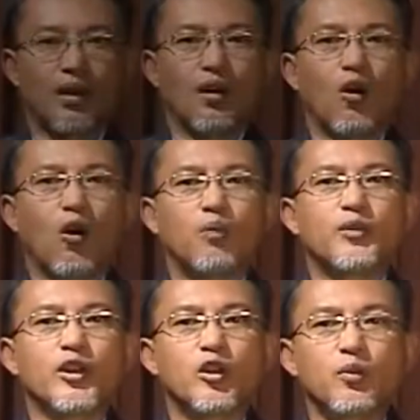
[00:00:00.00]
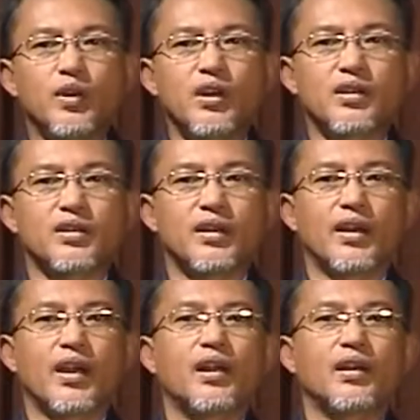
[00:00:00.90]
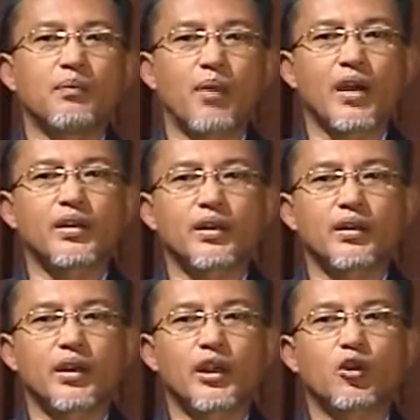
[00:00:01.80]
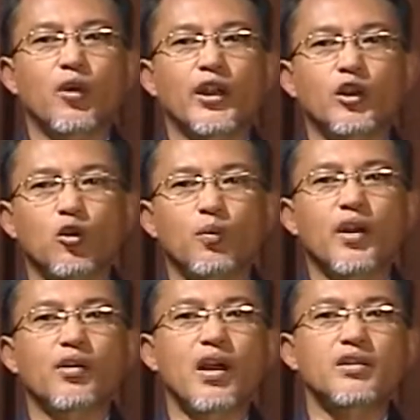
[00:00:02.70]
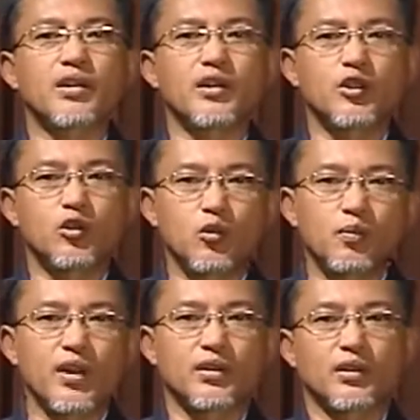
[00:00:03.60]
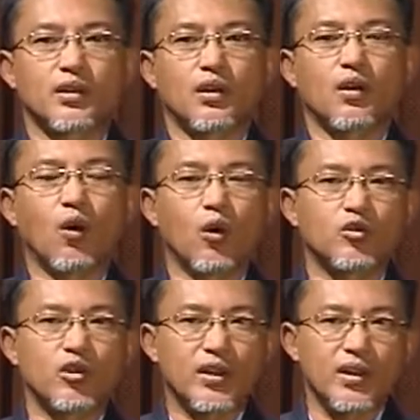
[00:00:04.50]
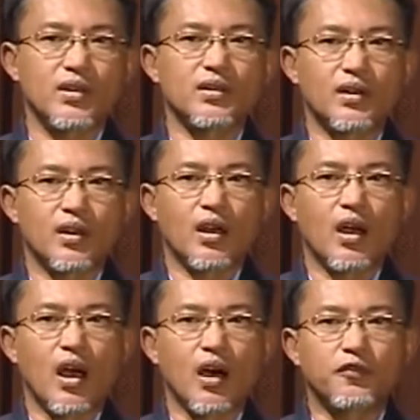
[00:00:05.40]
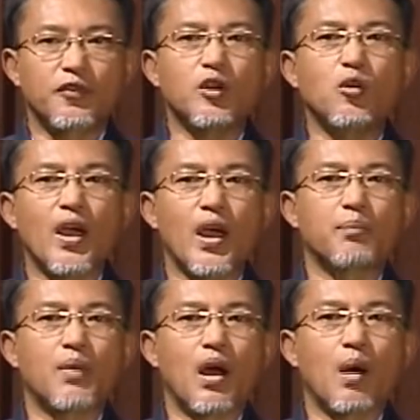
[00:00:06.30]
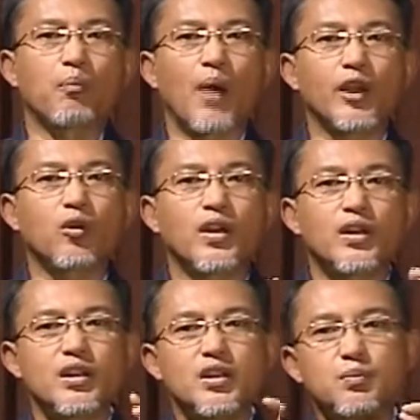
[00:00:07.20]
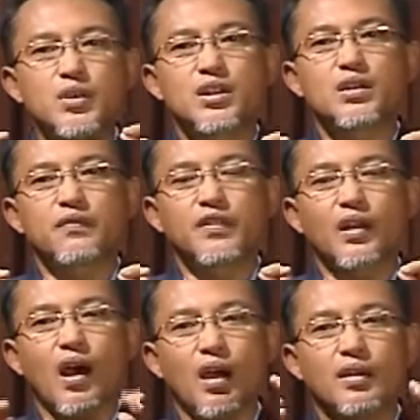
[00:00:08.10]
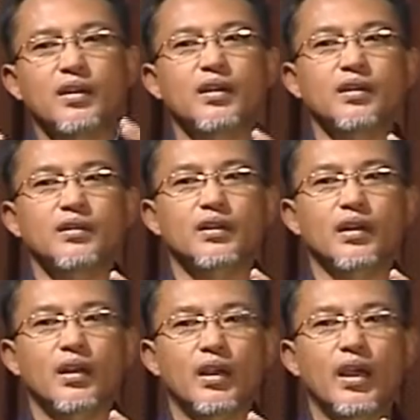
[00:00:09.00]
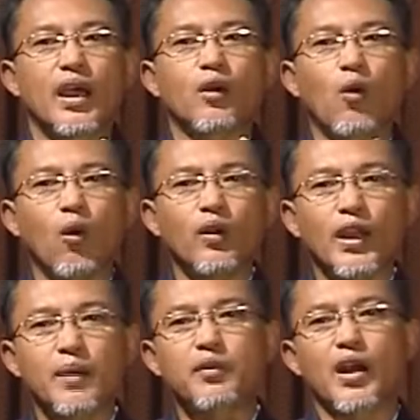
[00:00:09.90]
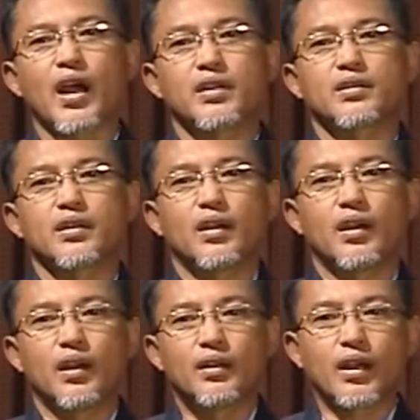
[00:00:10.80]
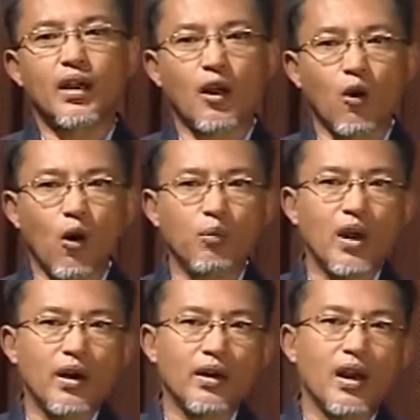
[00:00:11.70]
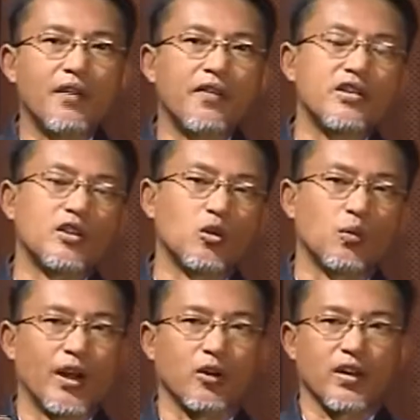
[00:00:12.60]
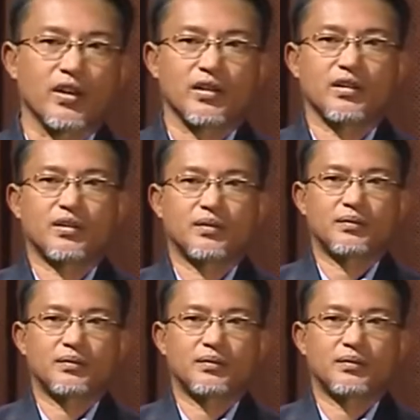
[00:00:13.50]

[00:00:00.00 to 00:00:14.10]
Of the numerous legally binding UN human rights instruments or treaties, a few have minority-specific articles and all have rights that are of relevance to minorities.